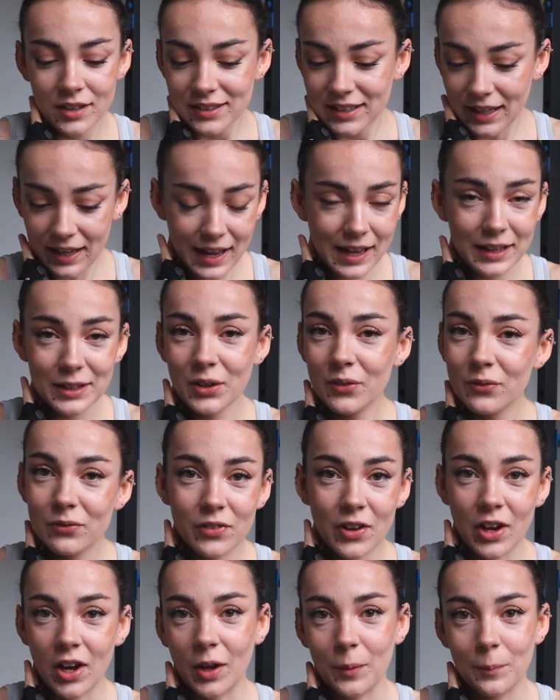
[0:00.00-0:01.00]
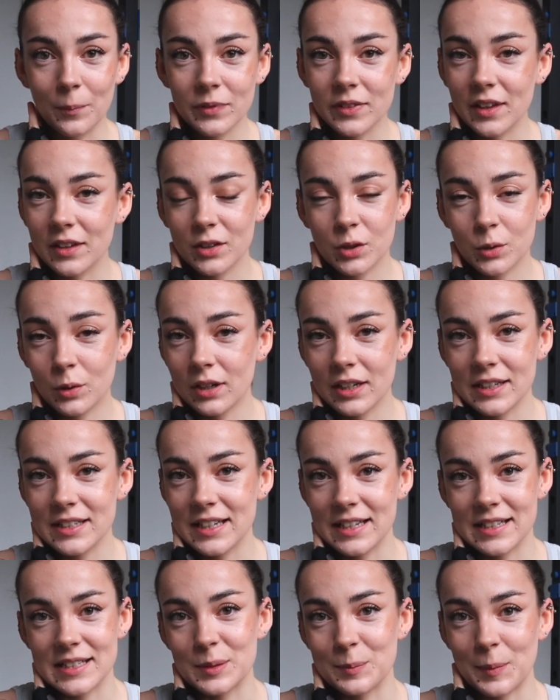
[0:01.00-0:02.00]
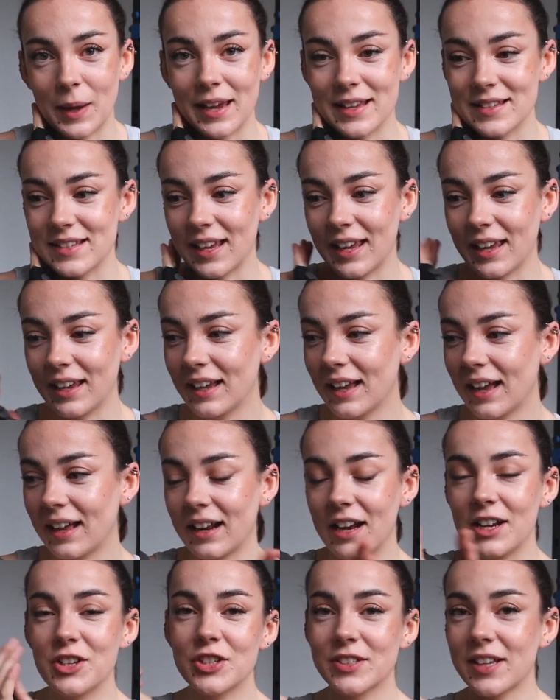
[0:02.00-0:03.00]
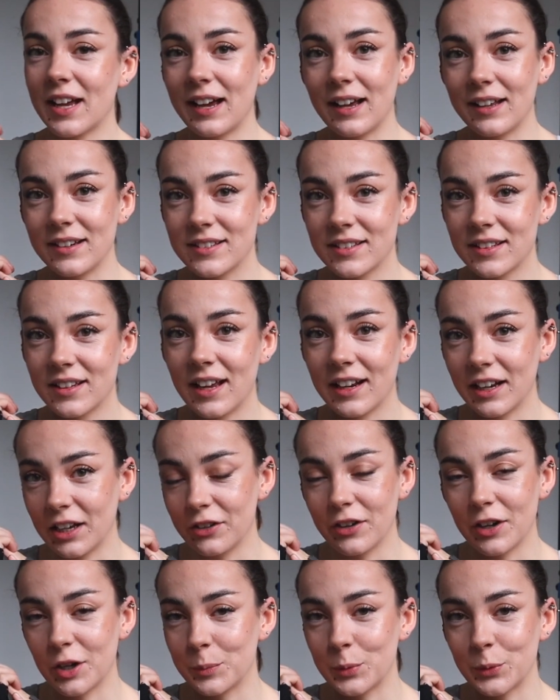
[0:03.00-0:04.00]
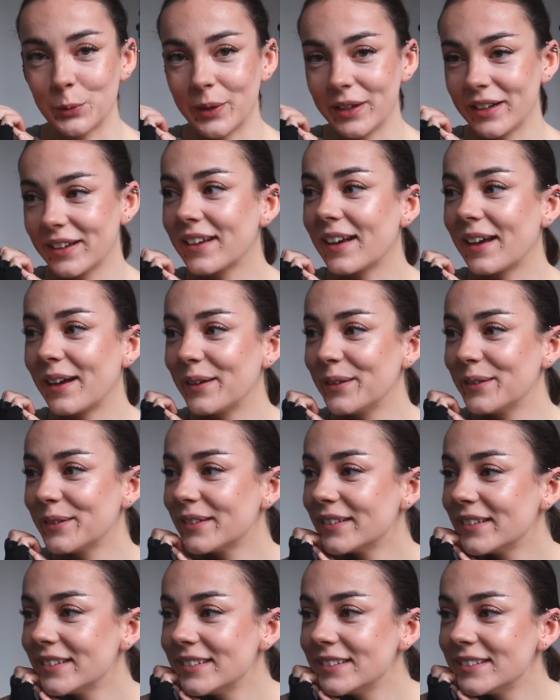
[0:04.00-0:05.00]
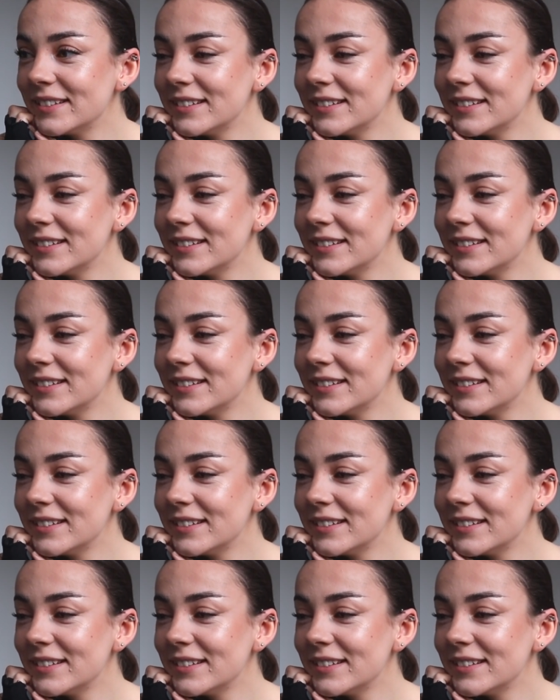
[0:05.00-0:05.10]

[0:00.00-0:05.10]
Can confirm that the quality is amazing and I just had an incredible workout.